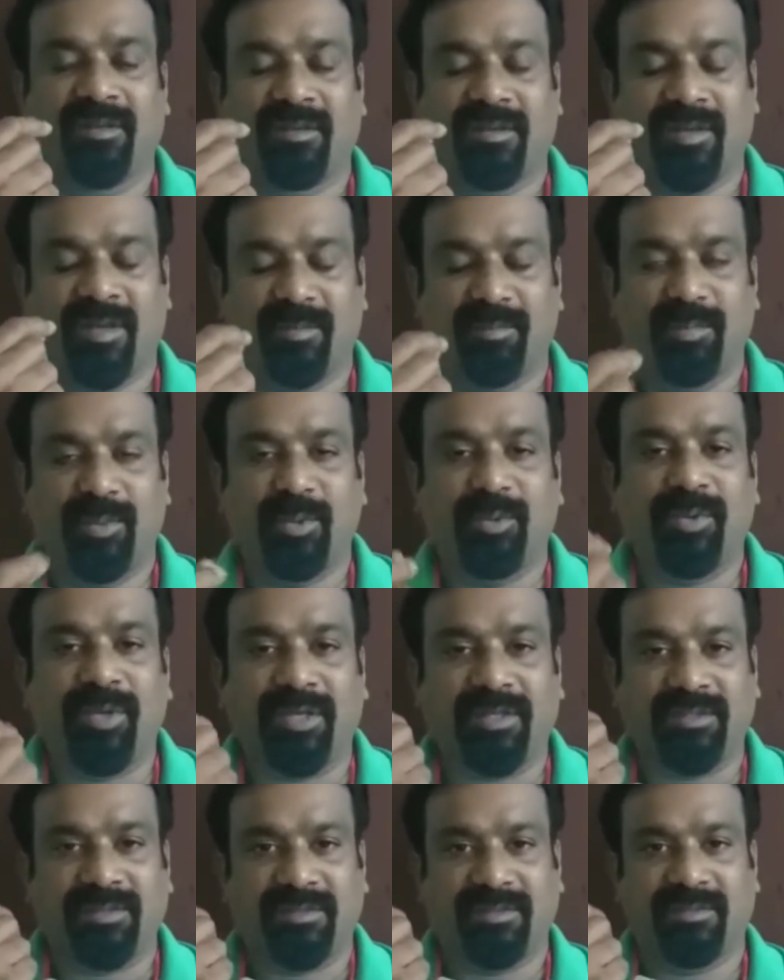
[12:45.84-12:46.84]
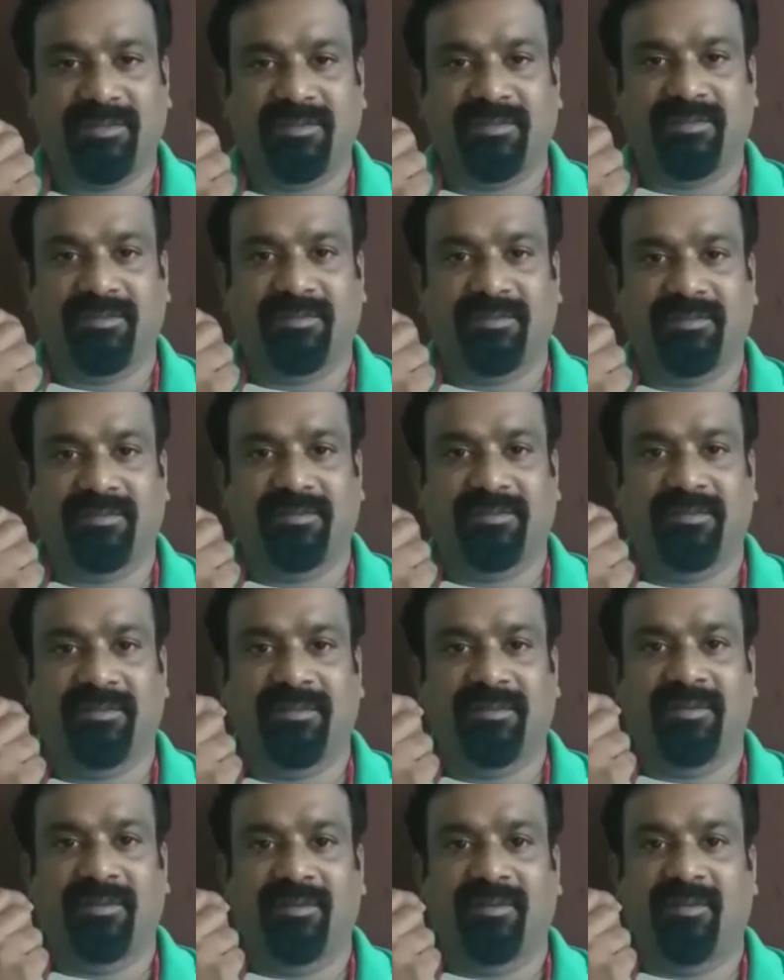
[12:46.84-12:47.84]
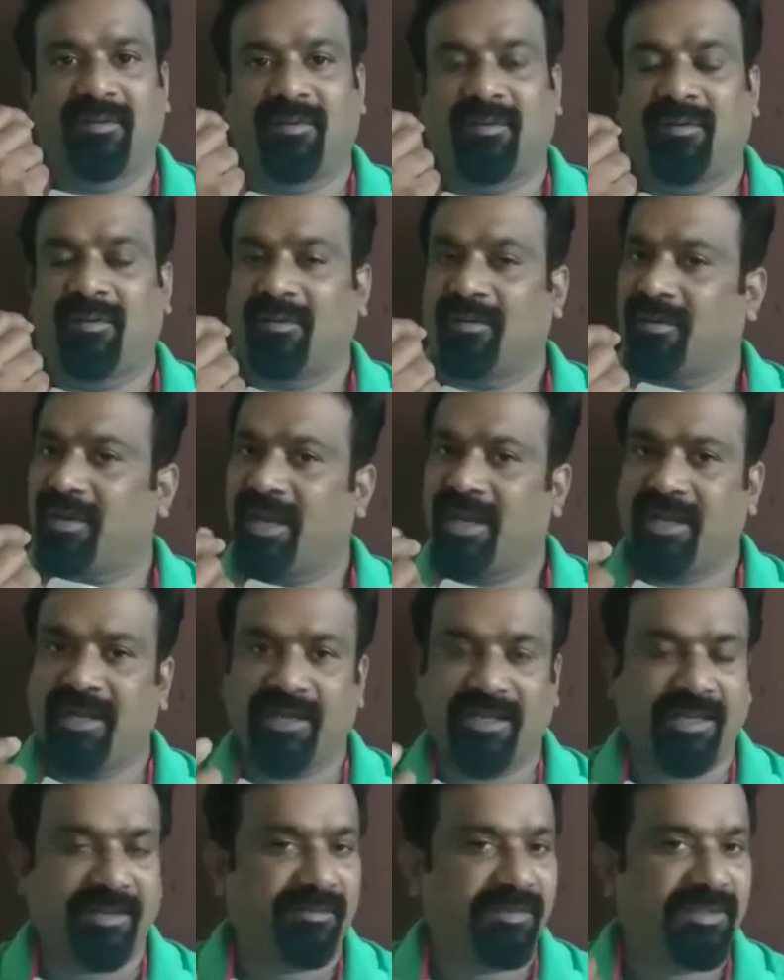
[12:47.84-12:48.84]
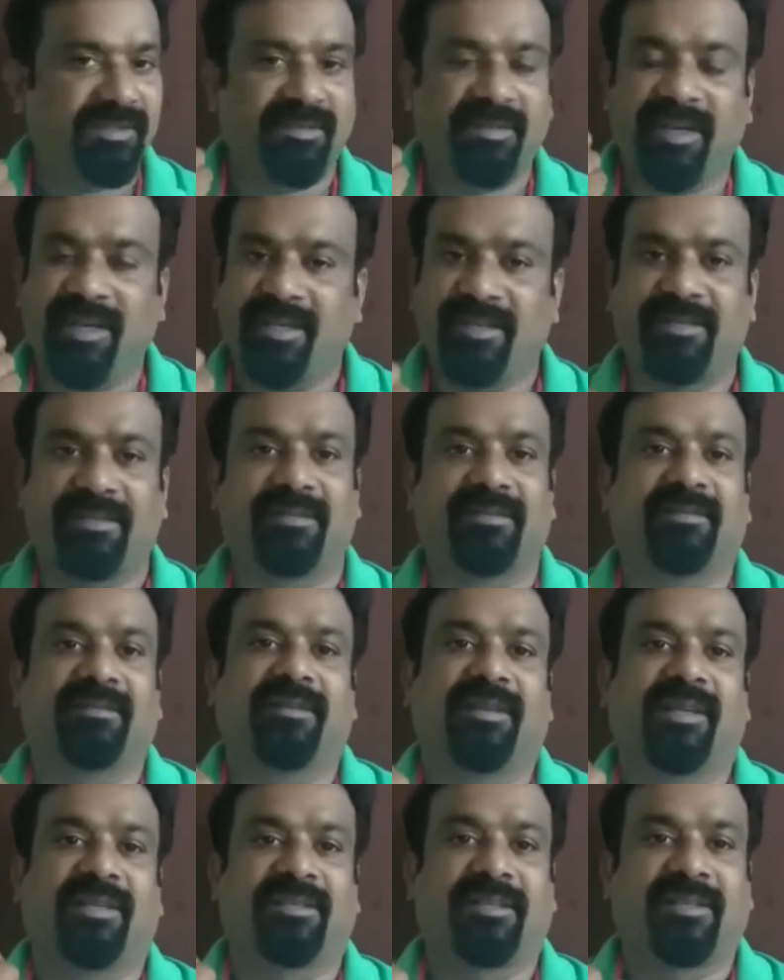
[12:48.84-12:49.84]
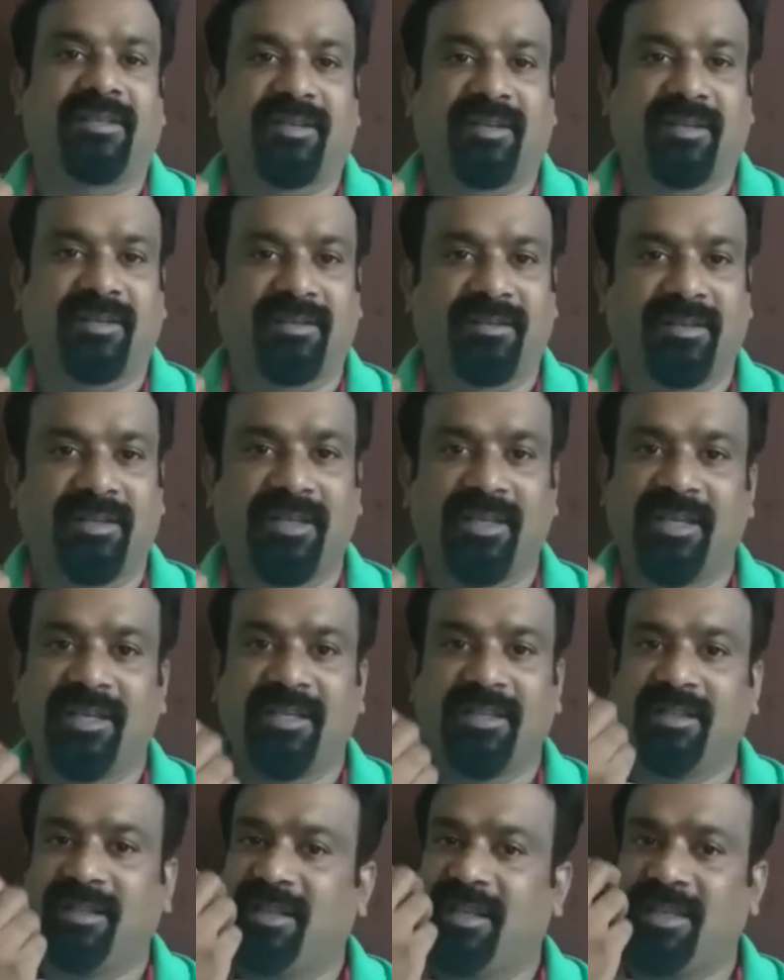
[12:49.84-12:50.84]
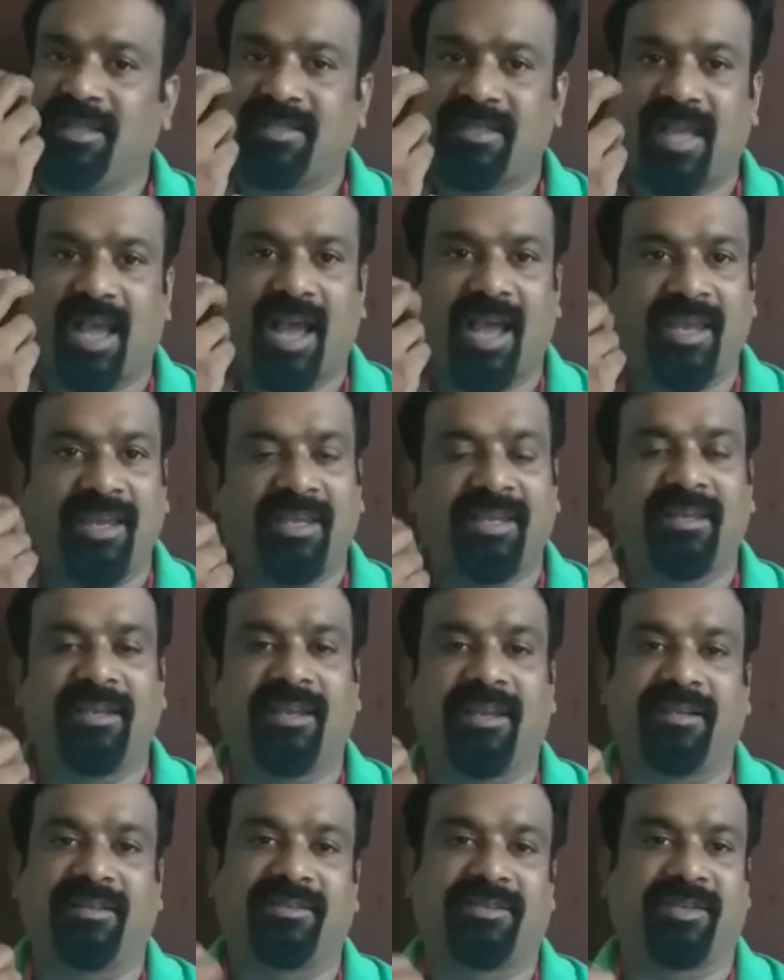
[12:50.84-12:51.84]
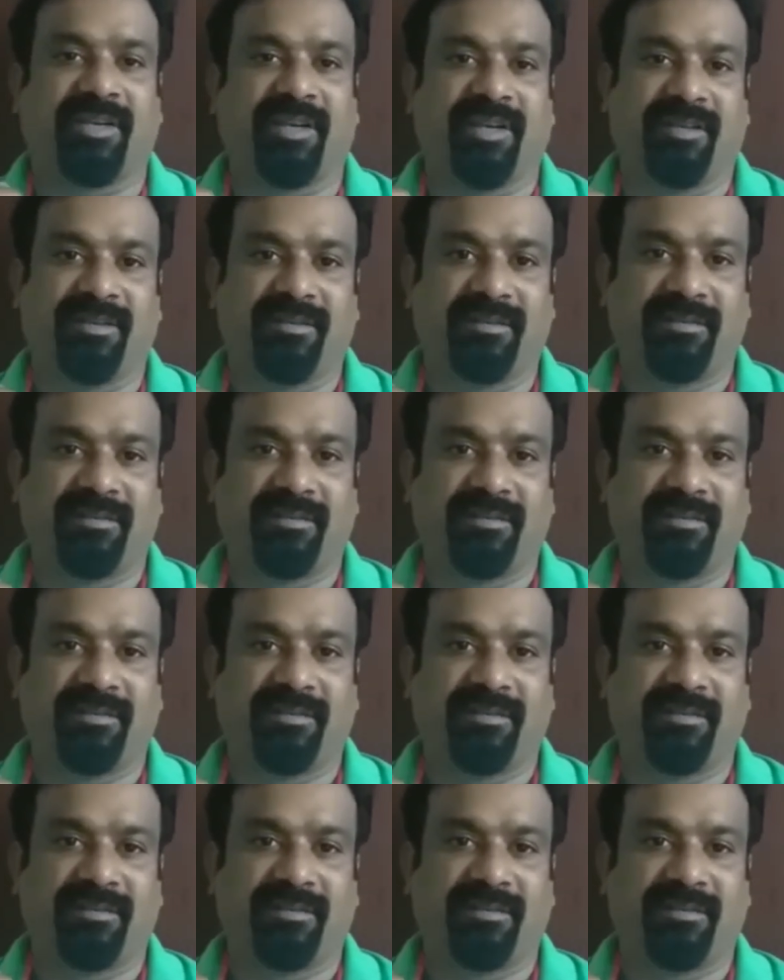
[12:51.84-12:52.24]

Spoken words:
computers or any TV screens, etc. These eye get strained.